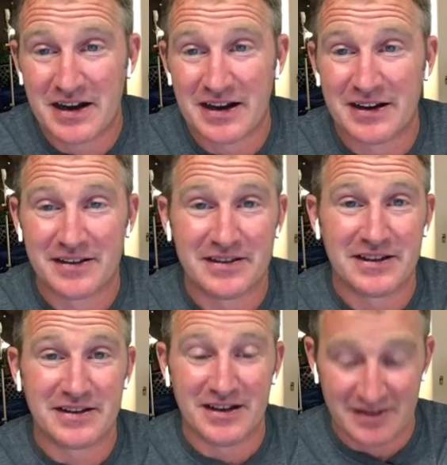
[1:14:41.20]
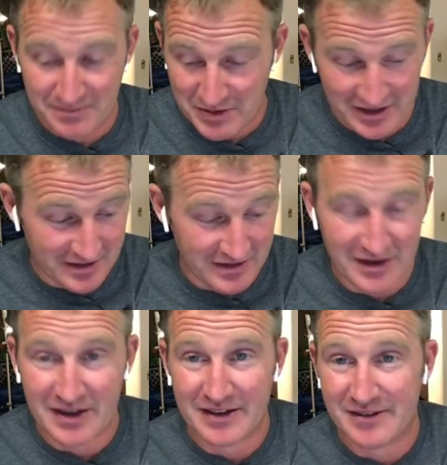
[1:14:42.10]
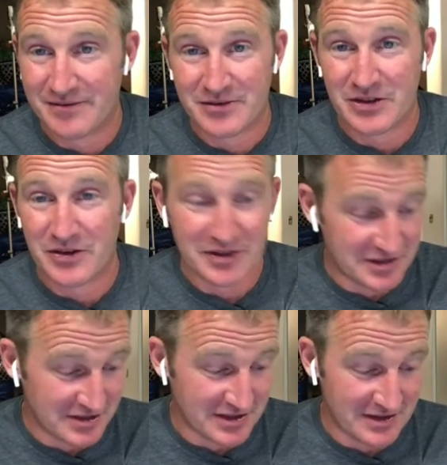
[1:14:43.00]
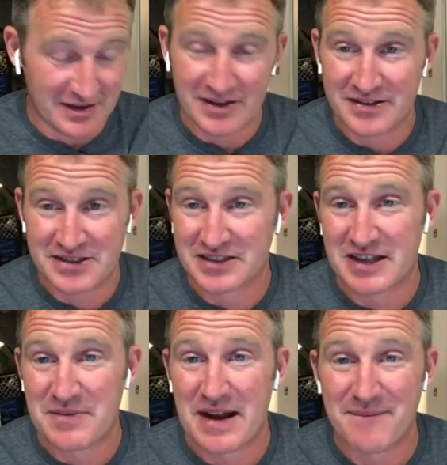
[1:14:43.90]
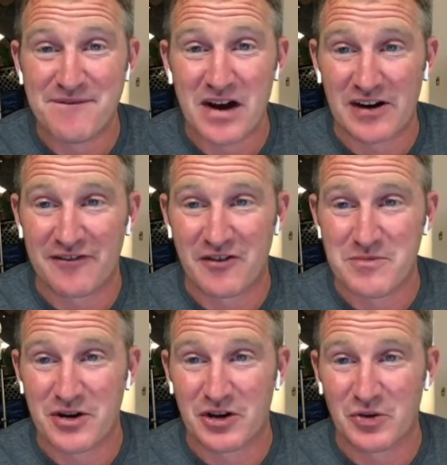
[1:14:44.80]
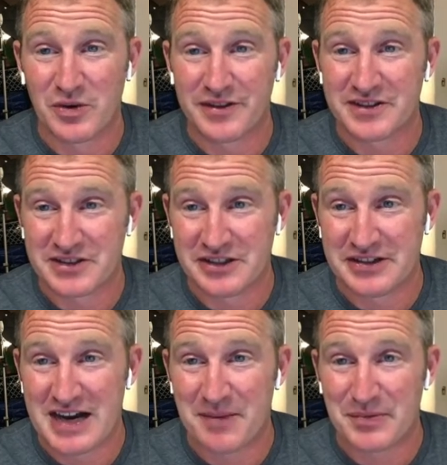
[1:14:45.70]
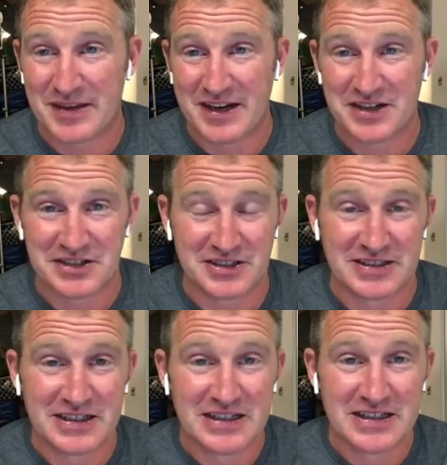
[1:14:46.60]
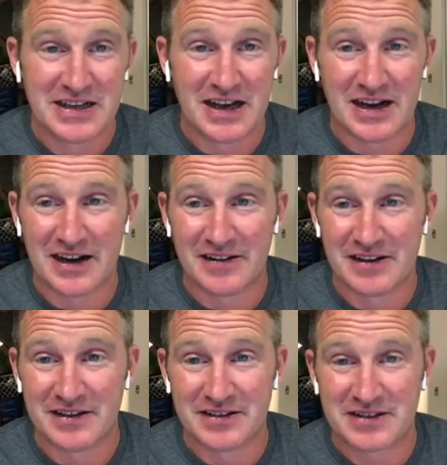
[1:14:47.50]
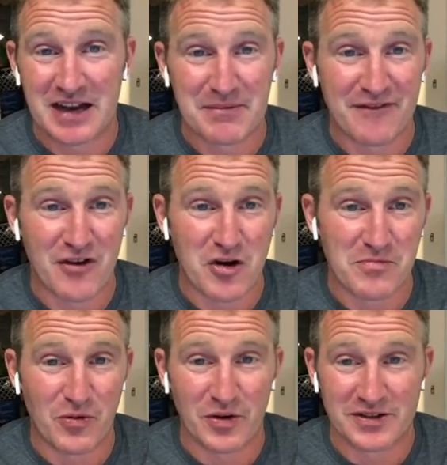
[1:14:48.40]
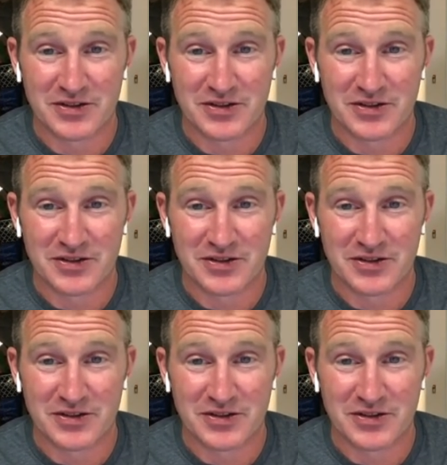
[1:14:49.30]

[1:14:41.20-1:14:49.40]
Uh, it's been, uh, you know, this is a, a, system that I'm very familiar with, the sealant application uh, and this type of foam board.